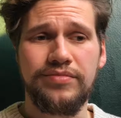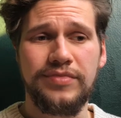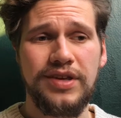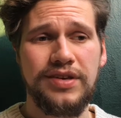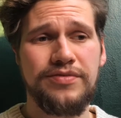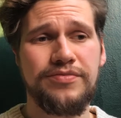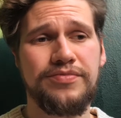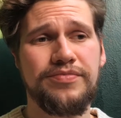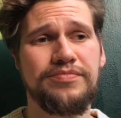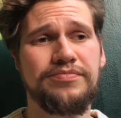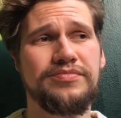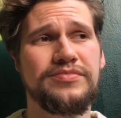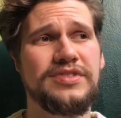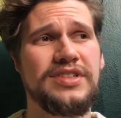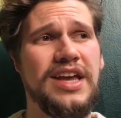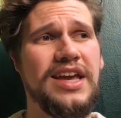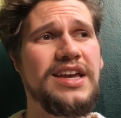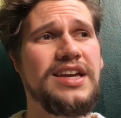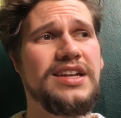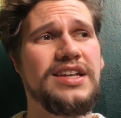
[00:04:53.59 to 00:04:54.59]
They've
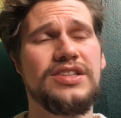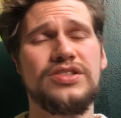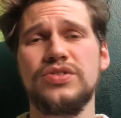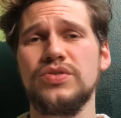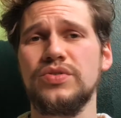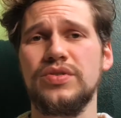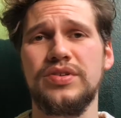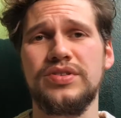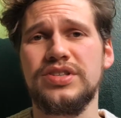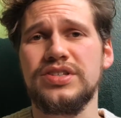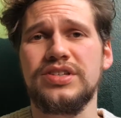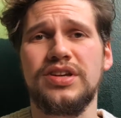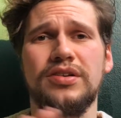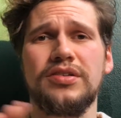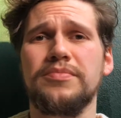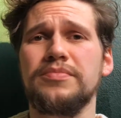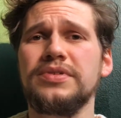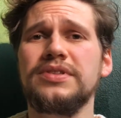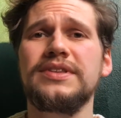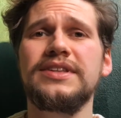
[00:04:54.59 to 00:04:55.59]
taken it to just a
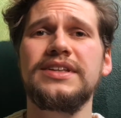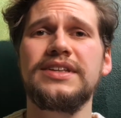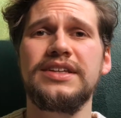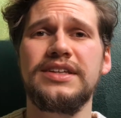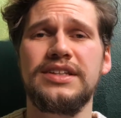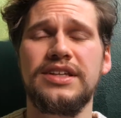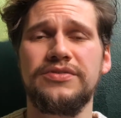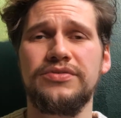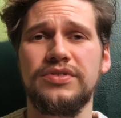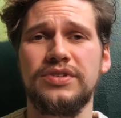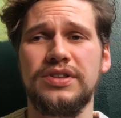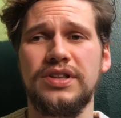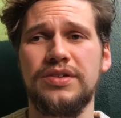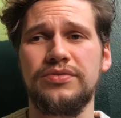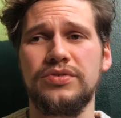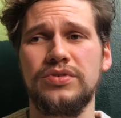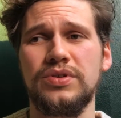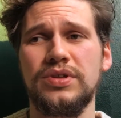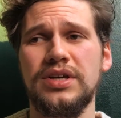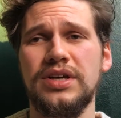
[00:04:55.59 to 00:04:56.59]
completely different
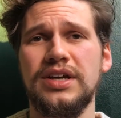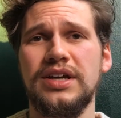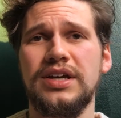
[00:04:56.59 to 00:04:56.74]
level.